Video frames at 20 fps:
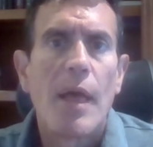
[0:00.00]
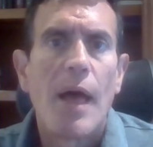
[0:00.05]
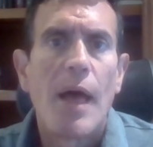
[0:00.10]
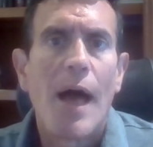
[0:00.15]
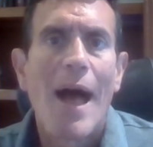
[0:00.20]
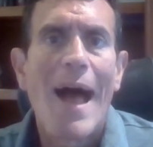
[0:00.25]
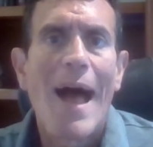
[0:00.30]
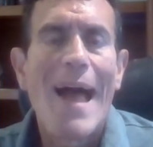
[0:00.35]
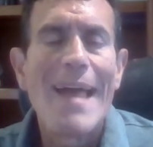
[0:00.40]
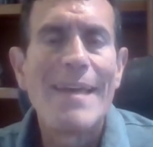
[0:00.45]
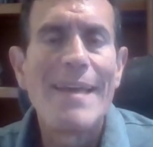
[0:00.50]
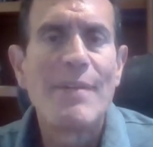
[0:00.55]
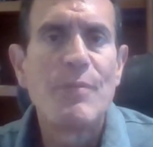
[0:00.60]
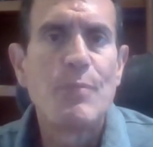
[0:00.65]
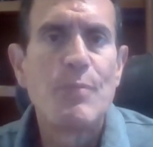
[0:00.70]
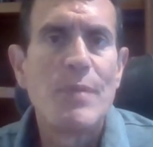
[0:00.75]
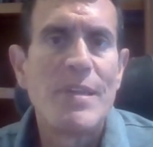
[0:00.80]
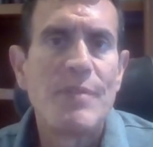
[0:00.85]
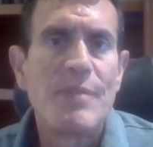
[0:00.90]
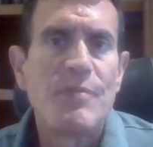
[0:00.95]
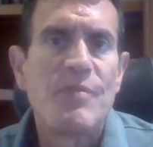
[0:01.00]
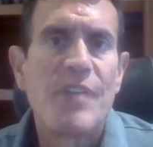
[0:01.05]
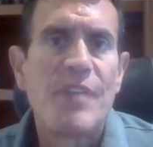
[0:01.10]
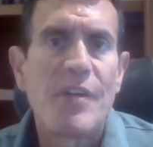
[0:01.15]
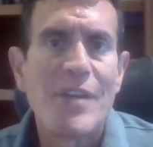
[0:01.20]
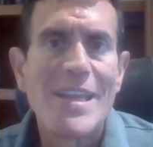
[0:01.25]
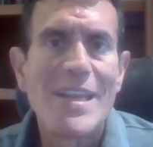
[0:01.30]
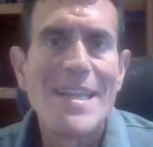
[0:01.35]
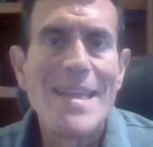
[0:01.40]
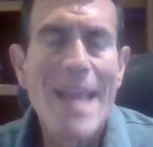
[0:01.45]
I have been
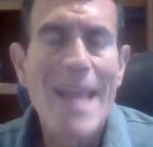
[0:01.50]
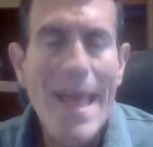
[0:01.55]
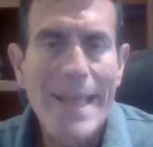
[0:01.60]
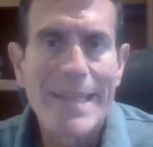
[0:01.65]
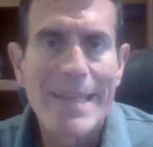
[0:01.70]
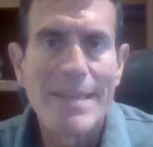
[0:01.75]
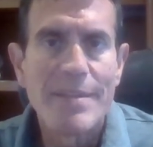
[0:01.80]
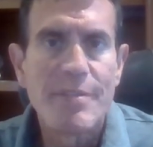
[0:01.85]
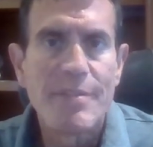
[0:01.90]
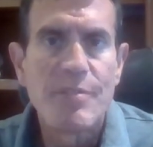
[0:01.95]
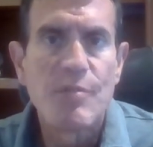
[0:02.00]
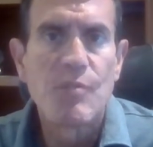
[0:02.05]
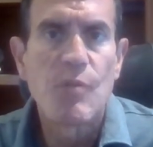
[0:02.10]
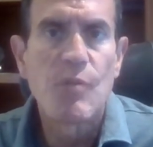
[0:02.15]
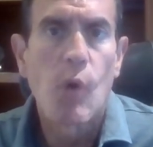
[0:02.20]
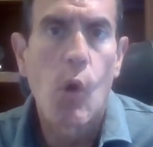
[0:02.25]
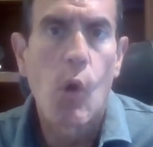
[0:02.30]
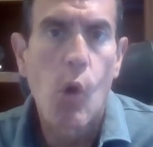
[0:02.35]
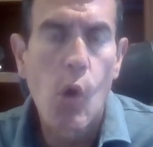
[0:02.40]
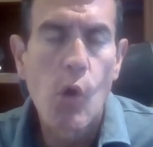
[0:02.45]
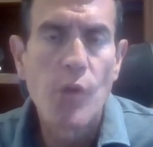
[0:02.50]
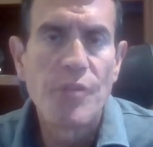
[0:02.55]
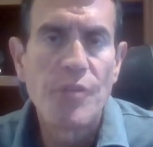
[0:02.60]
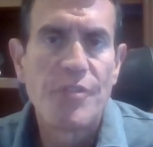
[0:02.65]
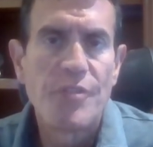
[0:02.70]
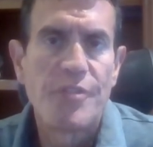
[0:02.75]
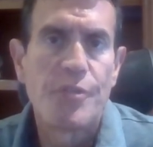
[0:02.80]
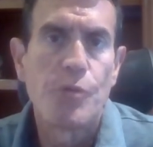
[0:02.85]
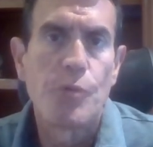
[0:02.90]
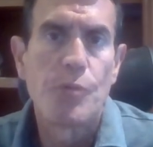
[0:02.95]
very negative on
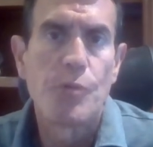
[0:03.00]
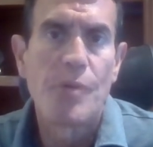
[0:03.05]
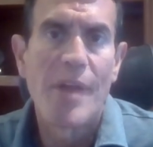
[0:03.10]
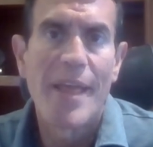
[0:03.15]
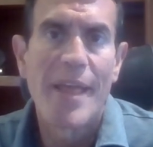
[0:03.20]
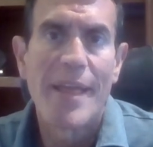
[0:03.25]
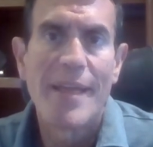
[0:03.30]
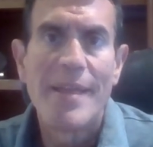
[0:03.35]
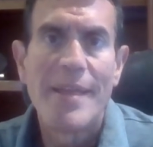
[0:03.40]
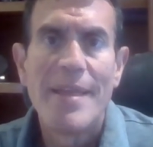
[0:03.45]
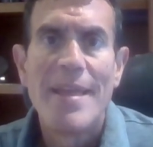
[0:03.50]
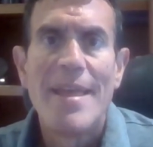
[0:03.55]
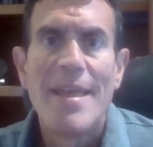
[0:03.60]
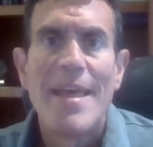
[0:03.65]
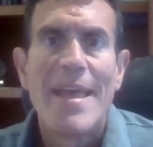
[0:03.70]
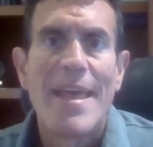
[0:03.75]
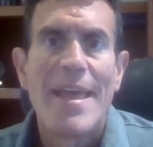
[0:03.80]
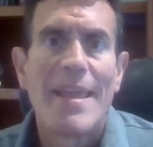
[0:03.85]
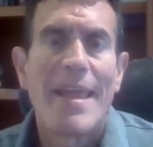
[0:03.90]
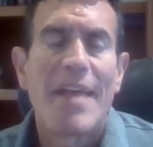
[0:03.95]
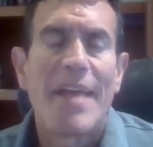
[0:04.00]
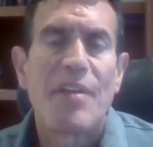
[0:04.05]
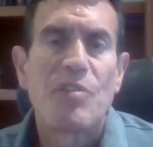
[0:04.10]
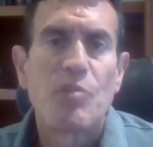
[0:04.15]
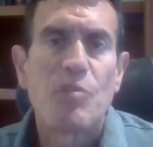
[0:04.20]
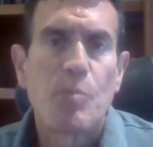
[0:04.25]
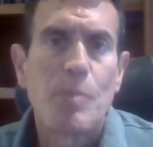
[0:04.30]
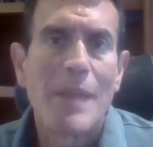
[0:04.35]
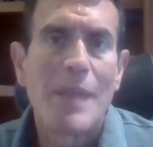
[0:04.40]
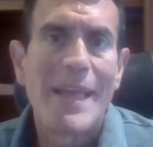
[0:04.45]
Tilray, and I
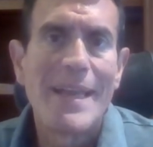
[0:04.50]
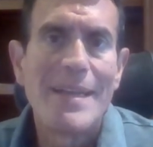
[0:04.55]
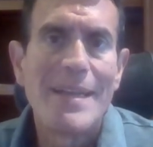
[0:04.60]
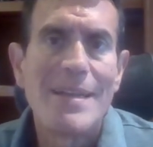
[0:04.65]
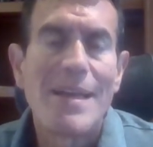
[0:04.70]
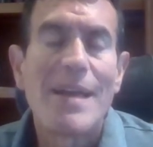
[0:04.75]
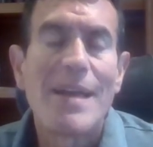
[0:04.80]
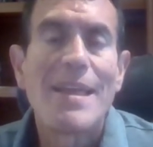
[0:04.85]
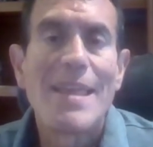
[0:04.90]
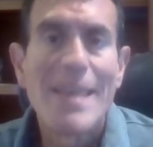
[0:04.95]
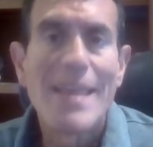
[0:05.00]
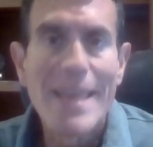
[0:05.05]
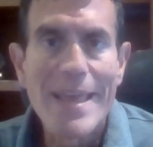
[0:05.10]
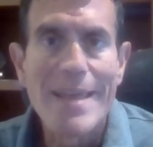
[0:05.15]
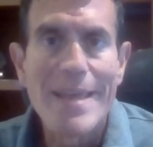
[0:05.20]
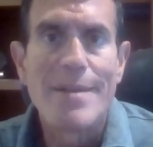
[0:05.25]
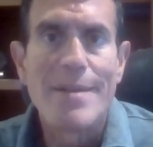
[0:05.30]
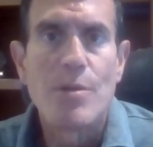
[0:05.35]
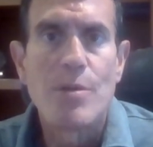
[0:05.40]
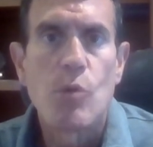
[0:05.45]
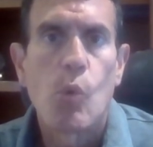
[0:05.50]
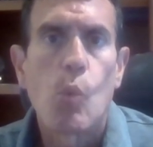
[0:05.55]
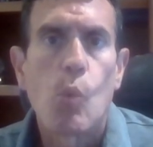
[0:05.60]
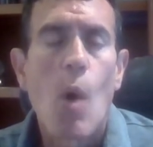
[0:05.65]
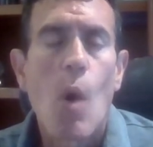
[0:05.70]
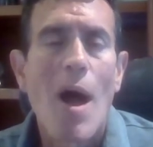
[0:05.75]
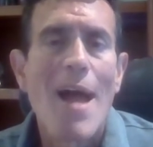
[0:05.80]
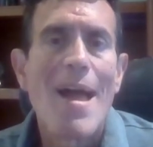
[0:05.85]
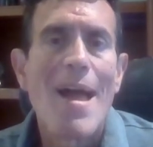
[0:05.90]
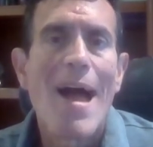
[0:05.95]
explained again
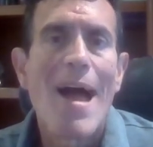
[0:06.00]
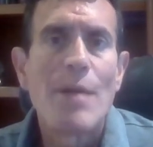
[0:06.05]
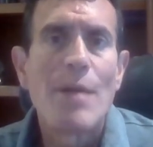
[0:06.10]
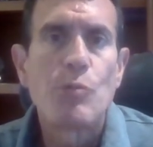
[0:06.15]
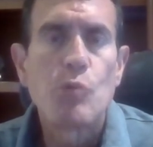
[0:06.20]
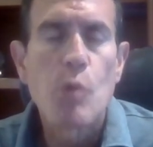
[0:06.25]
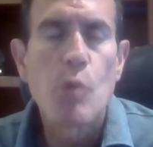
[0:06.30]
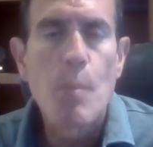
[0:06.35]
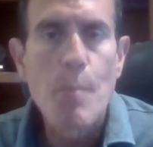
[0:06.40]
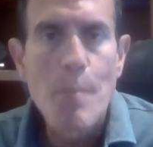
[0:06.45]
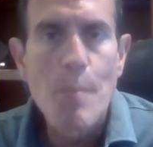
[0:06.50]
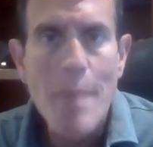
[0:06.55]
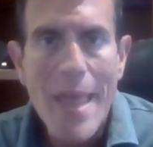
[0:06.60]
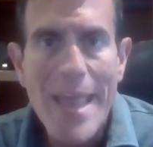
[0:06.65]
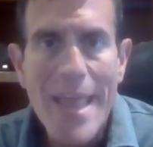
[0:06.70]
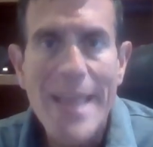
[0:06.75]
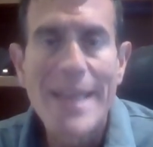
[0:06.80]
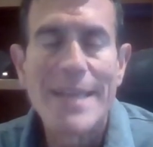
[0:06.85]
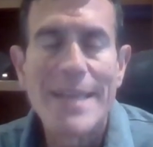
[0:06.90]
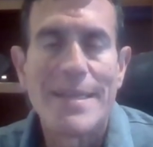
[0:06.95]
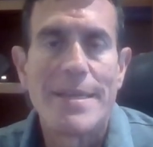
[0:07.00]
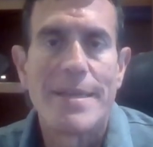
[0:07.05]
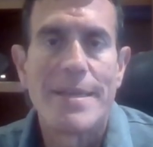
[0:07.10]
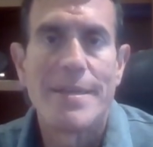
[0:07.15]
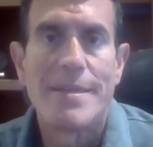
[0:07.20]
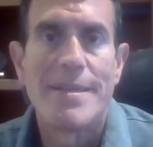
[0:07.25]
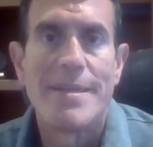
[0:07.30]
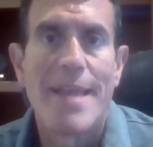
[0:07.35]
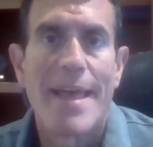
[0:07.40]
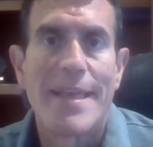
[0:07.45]
why I remain
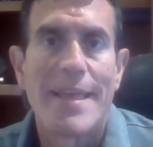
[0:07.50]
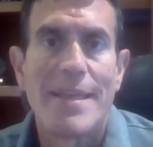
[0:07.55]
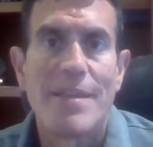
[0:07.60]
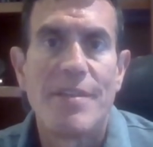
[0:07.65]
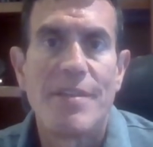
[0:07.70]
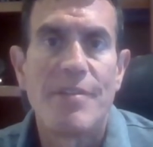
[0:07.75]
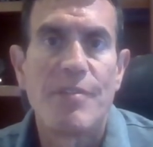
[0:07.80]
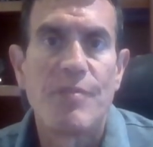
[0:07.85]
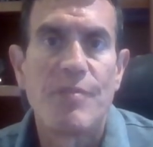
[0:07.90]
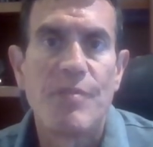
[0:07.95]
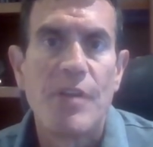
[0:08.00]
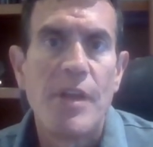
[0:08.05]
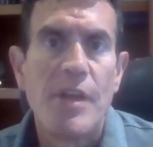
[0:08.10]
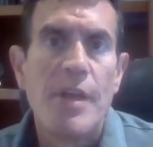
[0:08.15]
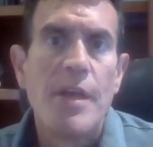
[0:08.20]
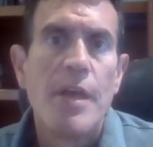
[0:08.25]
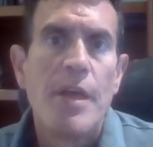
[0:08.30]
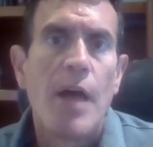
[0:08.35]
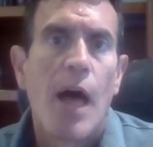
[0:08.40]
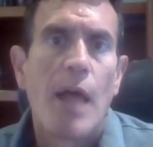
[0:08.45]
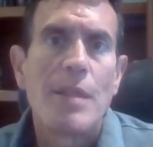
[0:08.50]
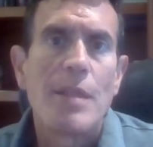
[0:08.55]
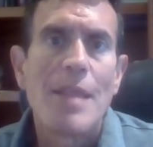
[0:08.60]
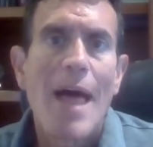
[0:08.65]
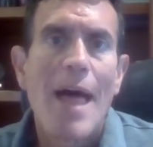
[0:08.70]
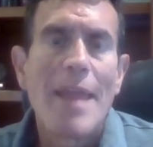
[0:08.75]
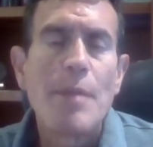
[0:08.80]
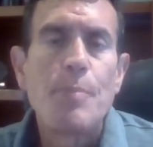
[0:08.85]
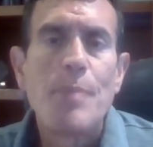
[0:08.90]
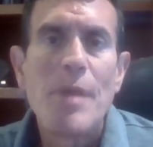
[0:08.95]
negative. A
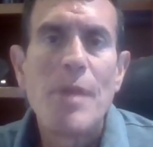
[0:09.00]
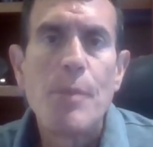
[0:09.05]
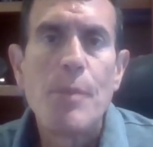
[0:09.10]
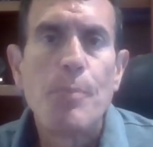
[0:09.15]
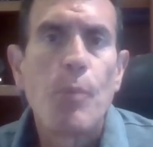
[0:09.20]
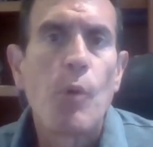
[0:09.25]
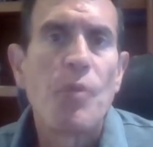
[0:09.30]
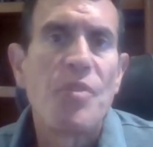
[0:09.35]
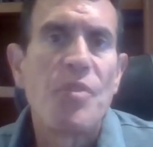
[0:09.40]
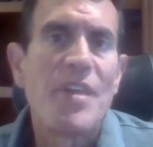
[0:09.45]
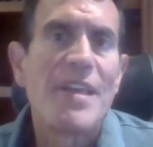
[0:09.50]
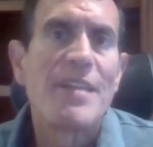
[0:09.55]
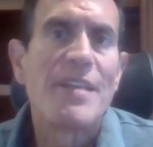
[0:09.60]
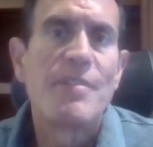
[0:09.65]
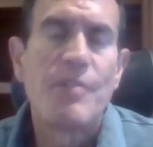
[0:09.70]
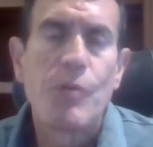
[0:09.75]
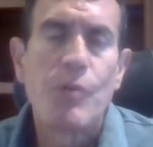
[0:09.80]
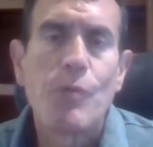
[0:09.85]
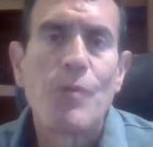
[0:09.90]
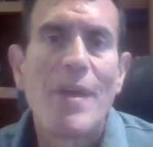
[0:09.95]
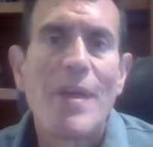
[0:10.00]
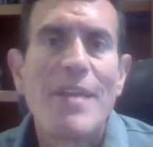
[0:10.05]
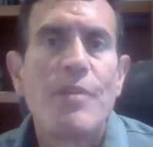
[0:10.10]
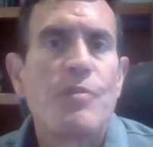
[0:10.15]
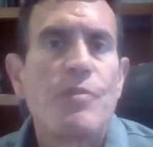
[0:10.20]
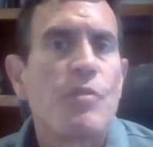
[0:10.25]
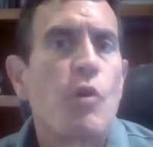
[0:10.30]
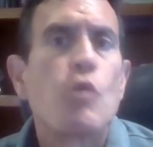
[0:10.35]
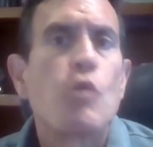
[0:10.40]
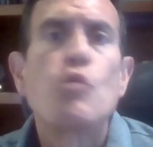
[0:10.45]
lot of people think Tilray
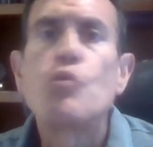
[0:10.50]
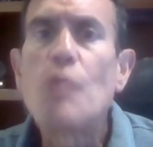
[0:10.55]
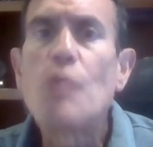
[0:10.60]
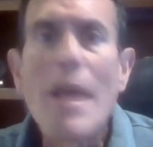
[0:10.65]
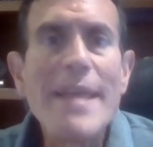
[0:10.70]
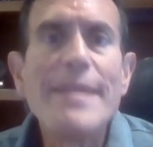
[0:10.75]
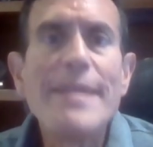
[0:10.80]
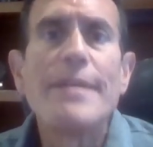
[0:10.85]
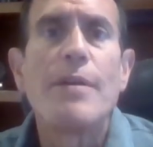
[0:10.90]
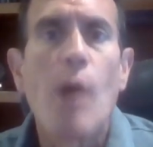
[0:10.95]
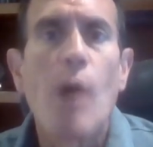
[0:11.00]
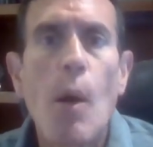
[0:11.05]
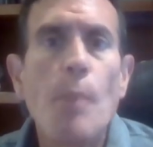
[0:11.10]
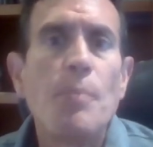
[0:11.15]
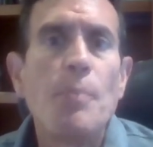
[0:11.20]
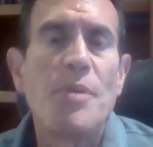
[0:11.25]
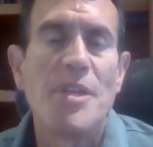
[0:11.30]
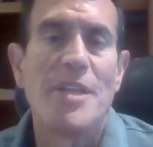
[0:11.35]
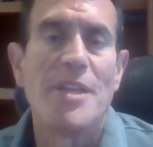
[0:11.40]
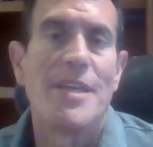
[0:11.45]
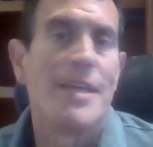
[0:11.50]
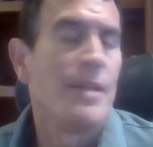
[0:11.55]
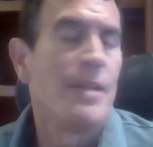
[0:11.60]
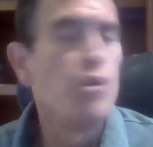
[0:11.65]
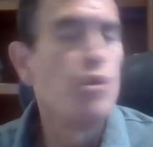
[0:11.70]
is a great company.